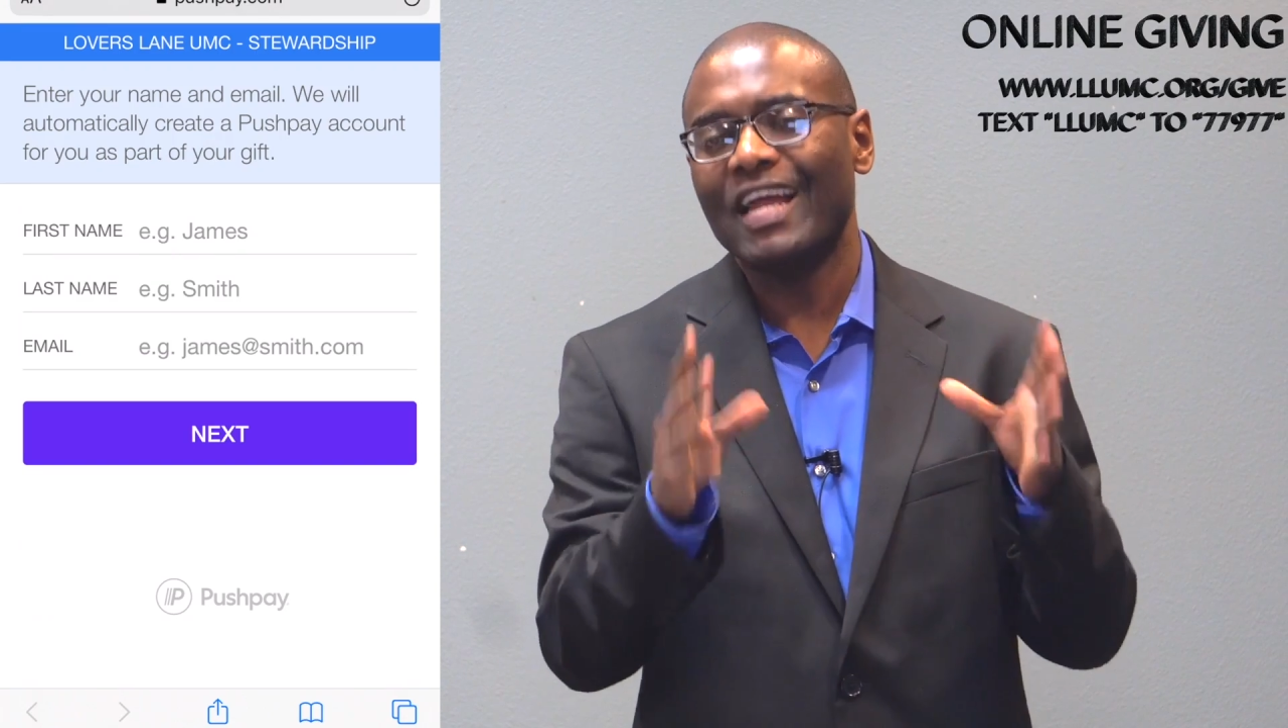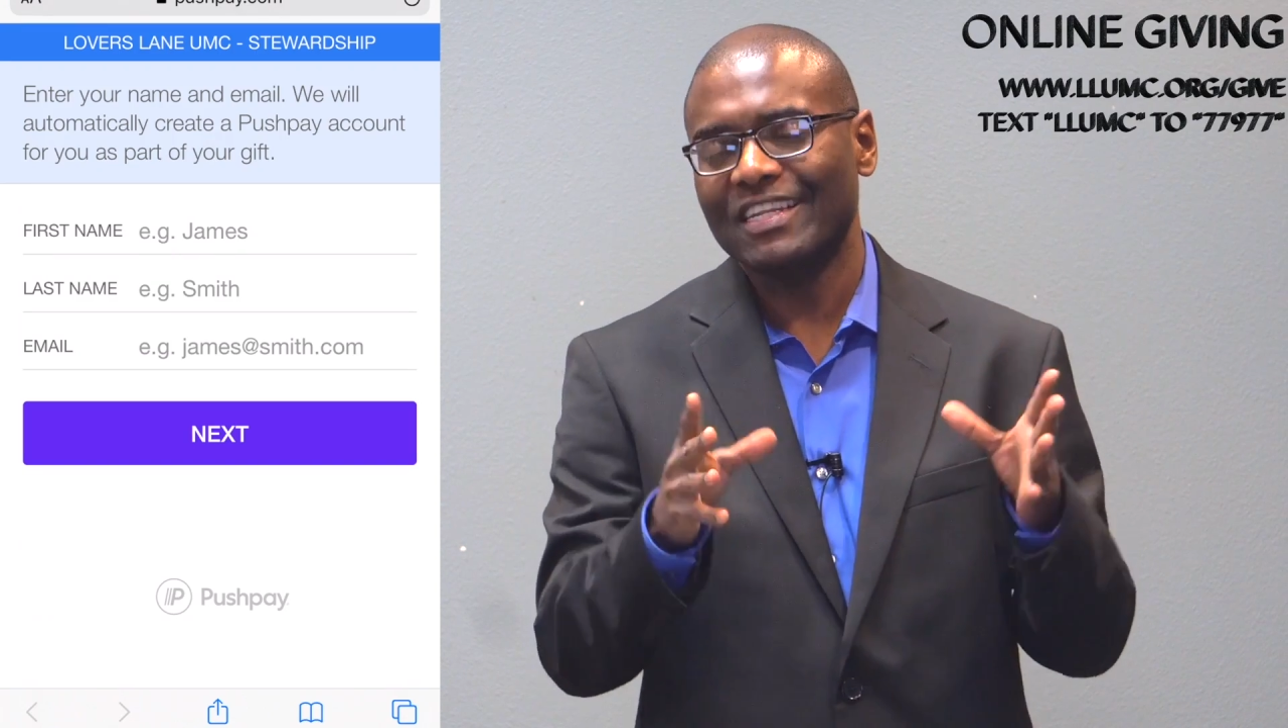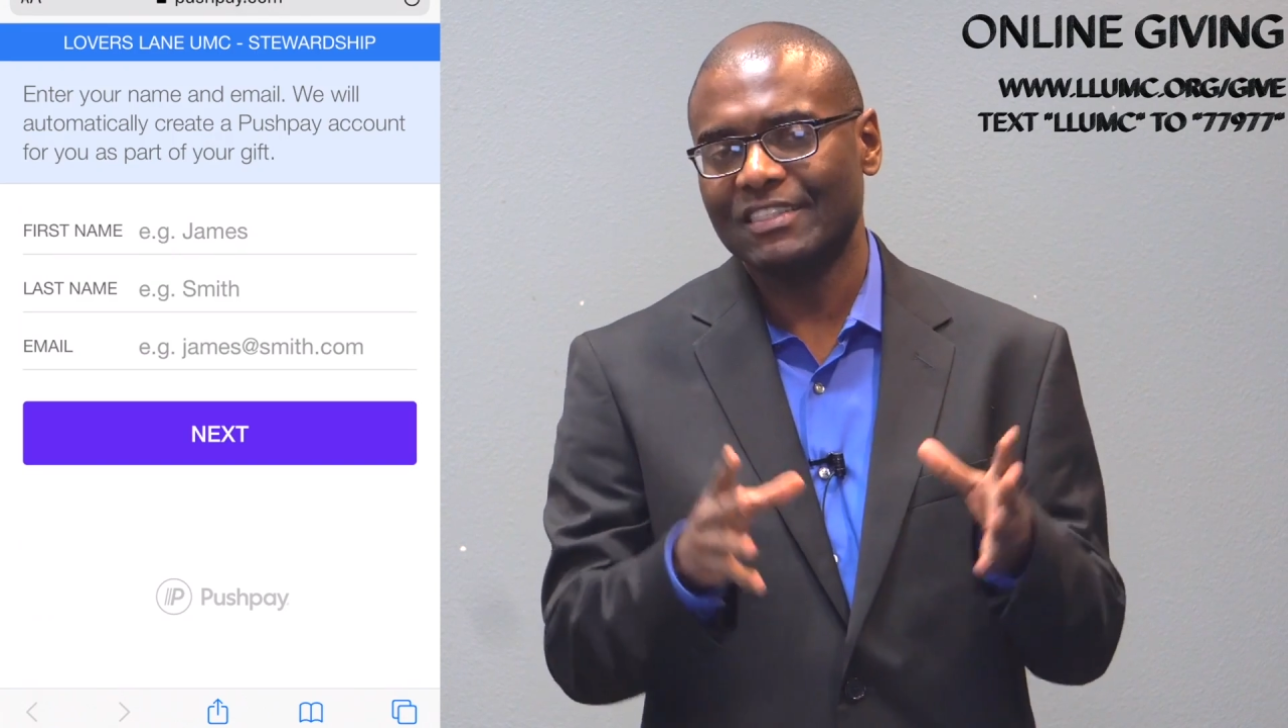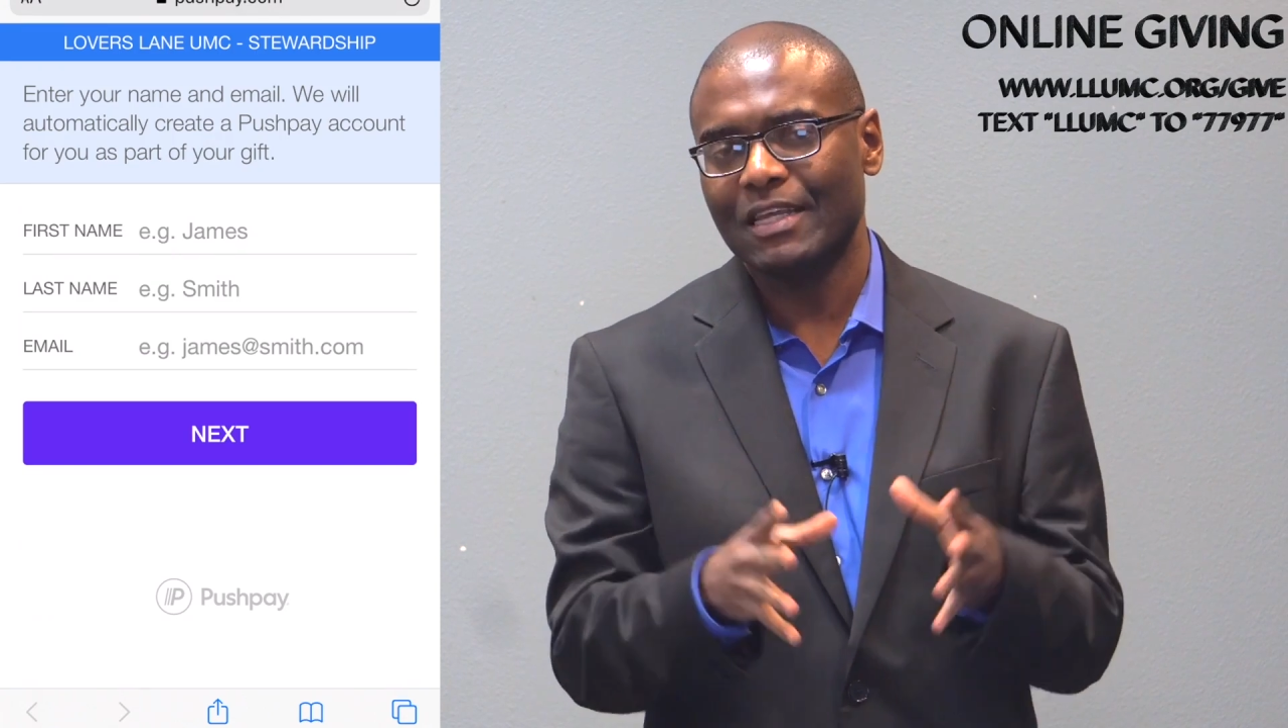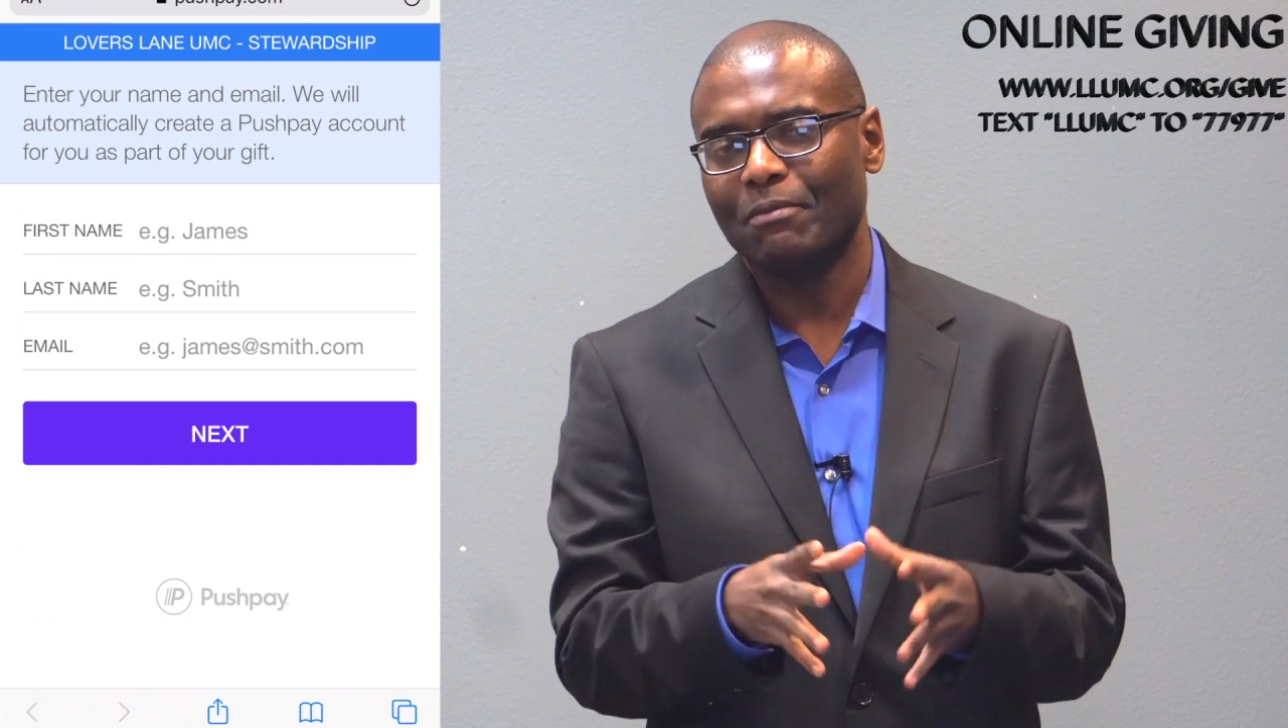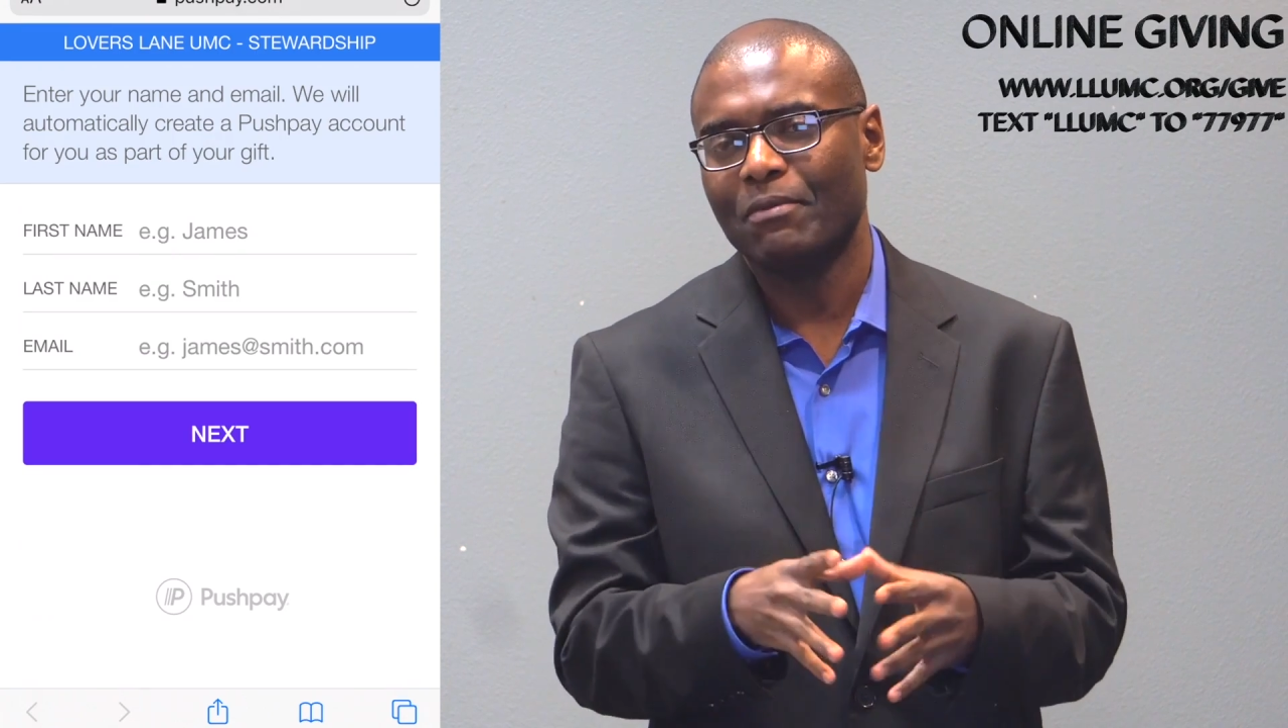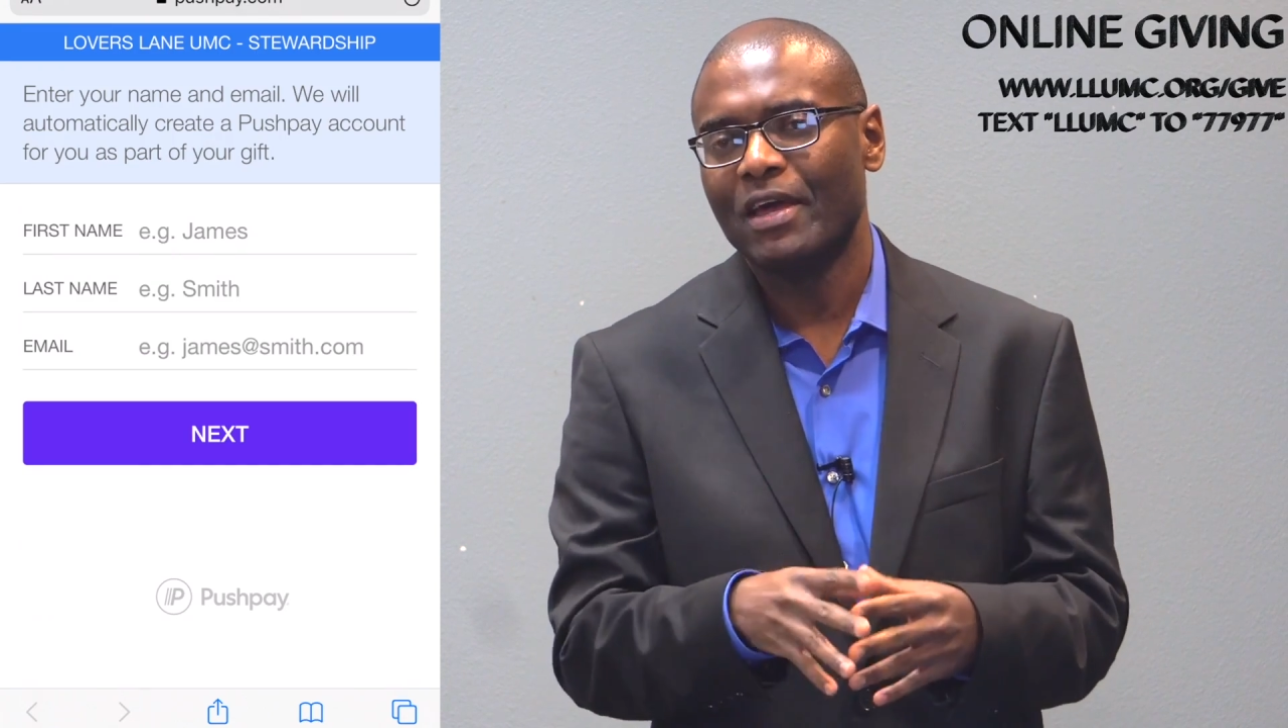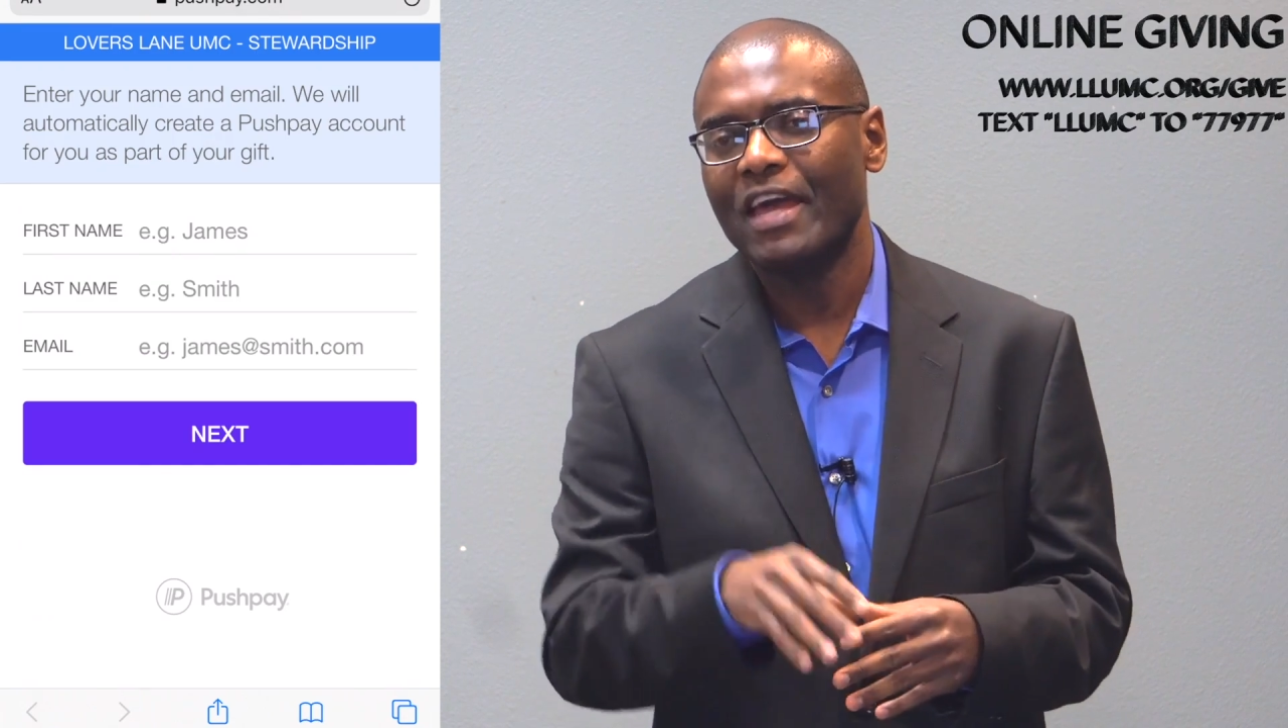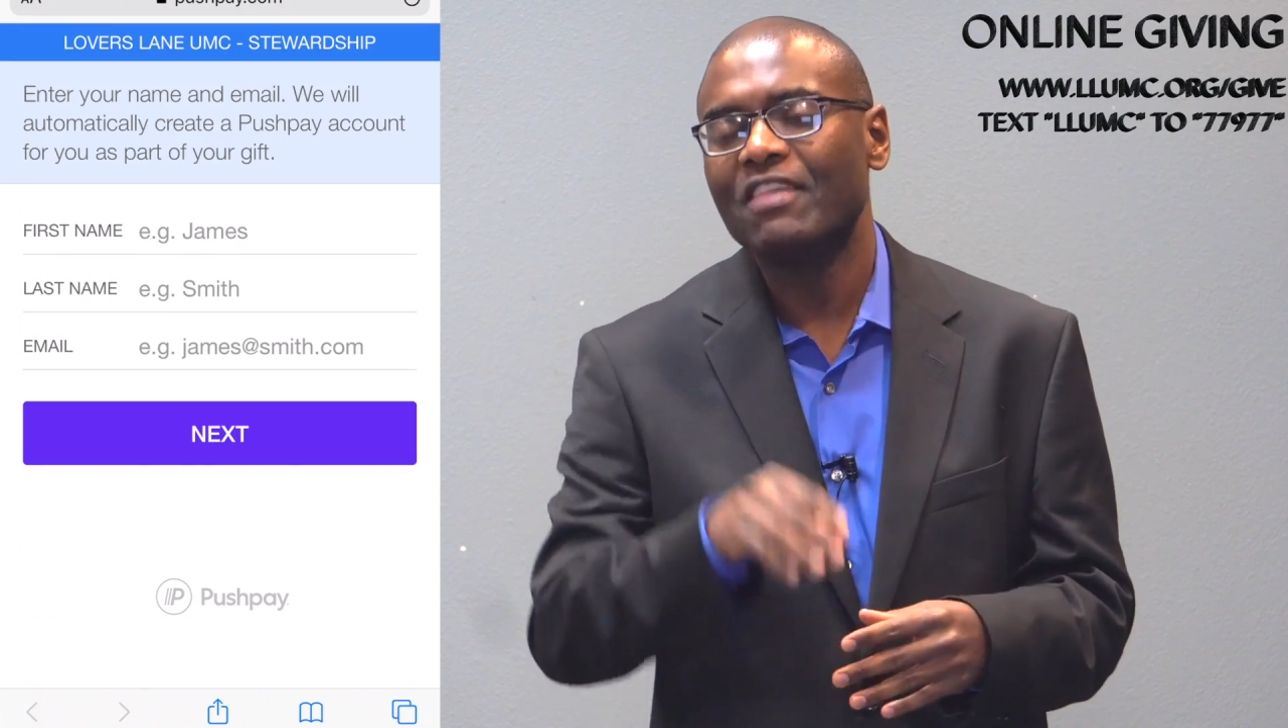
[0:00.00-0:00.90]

last name